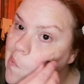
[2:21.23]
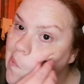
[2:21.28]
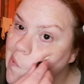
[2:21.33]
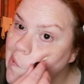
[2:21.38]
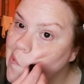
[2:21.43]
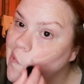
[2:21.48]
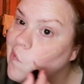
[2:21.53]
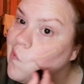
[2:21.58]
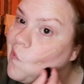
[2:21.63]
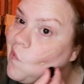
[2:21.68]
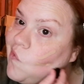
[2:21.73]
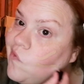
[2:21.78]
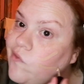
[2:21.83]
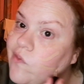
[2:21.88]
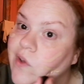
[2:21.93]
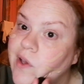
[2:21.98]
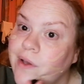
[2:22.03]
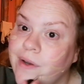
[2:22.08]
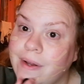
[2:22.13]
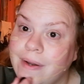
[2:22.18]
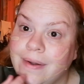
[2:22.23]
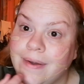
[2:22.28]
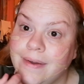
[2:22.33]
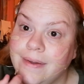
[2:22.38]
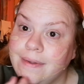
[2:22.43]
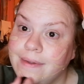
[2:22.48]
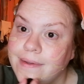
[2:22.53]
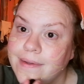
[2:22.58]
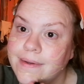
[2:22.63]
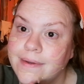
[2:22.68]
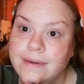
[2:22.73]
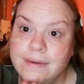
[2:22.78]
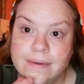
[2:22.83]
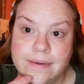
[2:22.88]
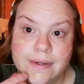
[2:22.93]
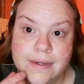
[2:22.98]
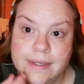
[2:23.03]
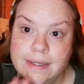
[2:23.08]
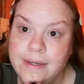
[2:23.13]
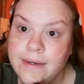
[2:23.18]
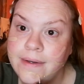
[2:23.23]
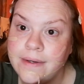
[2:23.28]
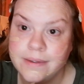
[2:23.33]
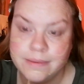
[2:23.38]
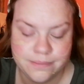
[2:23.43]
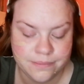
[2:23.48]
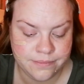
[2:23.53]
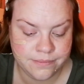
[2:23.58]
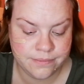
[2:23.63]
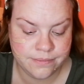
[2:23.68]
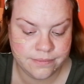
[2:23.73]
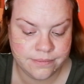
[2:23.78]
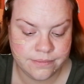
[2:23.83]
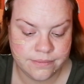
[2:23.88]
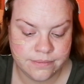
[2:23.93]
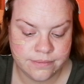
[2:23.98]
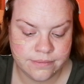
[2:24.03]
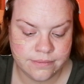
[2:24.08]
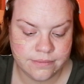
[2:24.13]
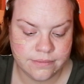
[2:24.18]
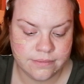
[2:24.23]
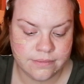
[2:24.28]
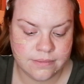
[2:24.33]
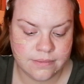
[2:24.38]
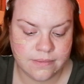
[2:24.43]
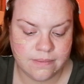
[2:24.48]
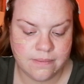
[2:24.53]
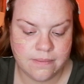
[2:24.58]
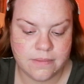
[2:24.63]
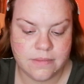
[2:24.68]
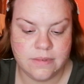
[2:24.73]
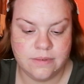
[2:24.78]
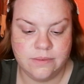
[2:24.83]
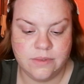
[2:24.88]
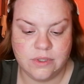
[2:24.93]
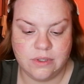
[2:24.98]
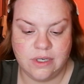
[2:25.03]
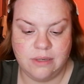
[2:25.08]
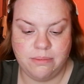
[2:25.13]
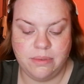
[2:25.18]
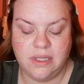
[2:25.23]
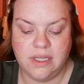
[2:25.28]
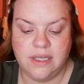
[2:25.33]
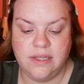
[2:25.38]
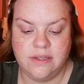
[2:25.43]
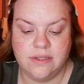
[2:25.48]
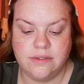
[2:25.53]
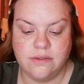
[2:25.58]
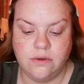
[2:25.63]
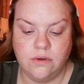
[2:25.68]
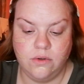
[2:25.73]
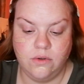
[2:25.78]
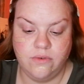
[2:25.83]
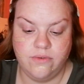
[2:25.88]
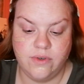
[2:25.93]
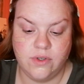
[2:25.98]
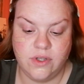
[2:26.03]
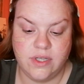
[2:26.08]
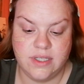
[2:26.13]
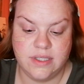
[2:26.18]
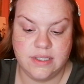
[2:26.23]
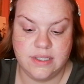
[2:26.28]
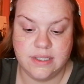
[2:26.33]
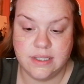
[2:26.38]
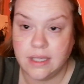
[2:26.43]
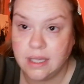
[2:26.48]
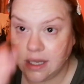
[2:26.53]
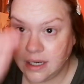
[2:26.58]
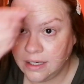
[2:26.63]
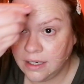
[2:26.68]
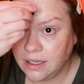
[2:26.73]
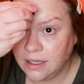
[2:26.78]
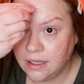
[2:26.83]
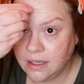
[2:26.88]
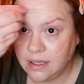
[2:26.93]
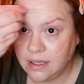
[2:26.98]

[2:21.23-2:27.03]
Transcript: It is very nice indeedy. So I'm just going to apply this all over the skin